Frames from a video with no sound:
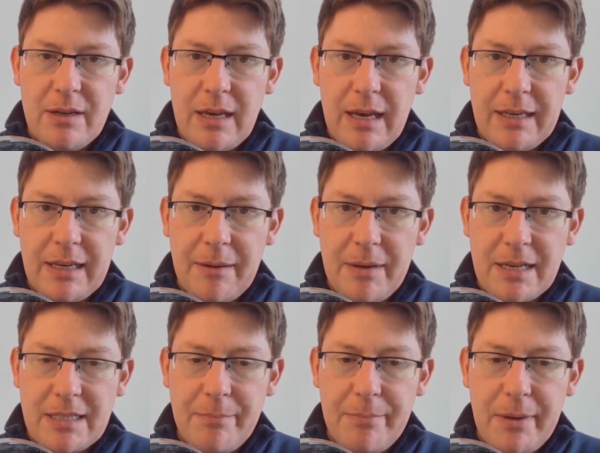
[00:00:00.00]
and that
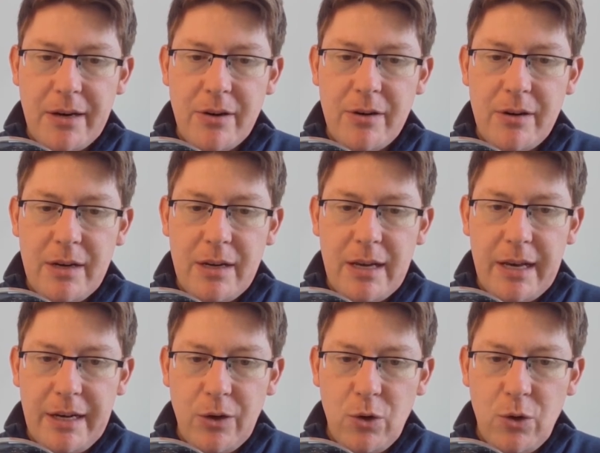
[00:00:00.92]
makes it bigger,
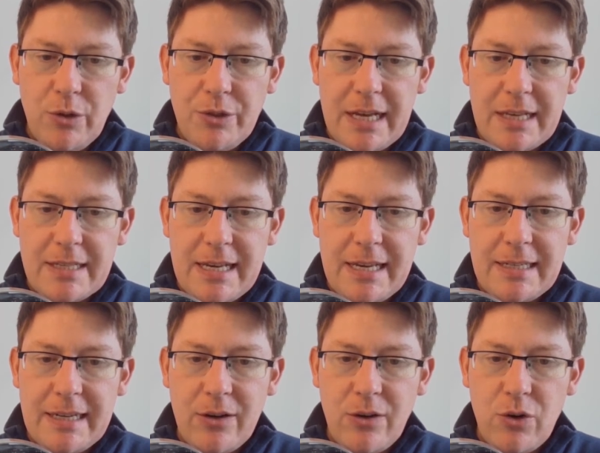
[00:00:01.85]
and it holds that
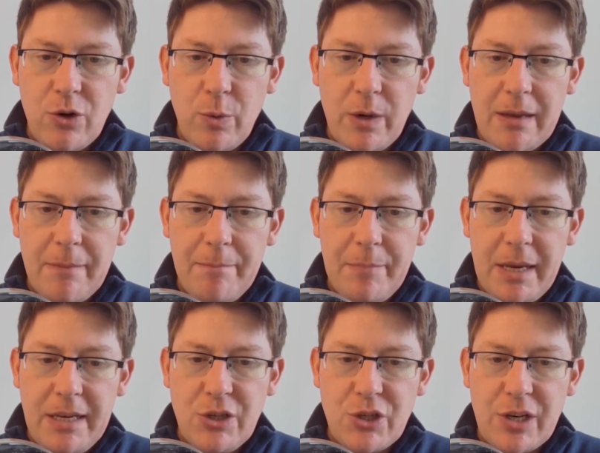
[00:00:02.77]
setting, or we can
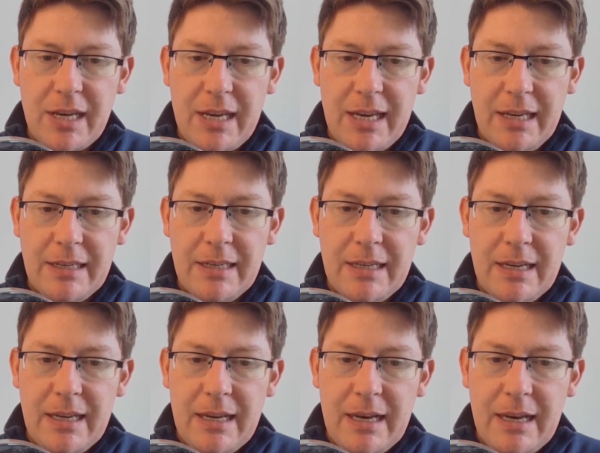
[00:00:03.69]
pinch in,
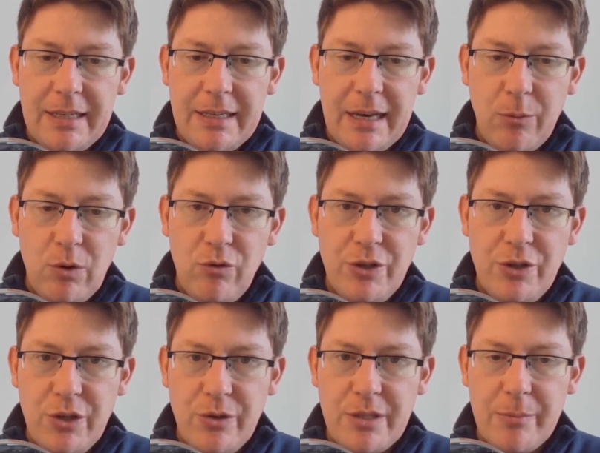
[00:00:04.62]
and that will
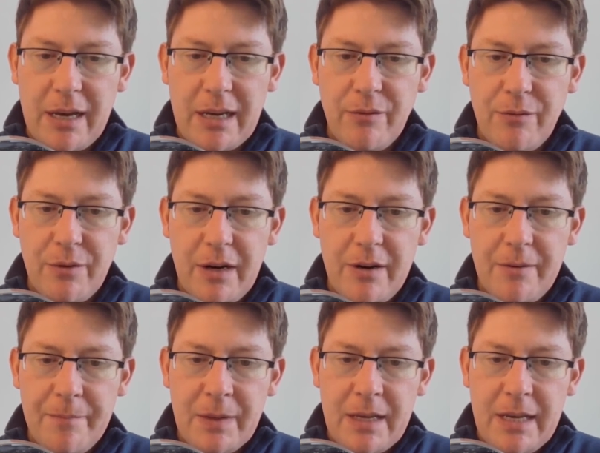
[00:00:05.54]
reduce the magnifier.
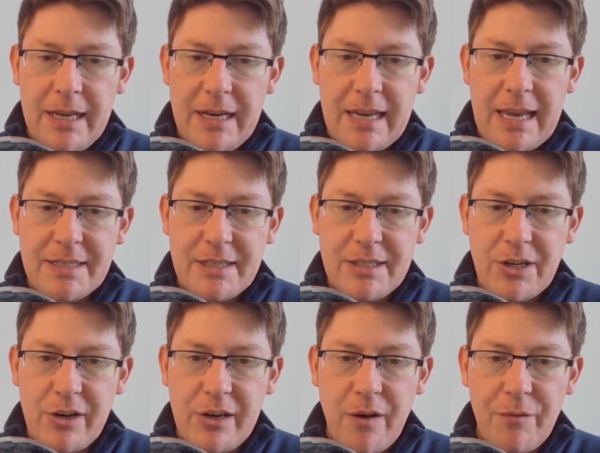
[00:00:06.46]
And again, to
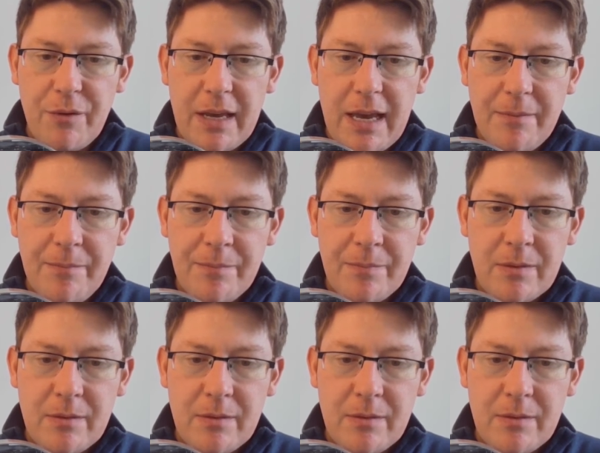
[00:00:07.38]
turn it off again,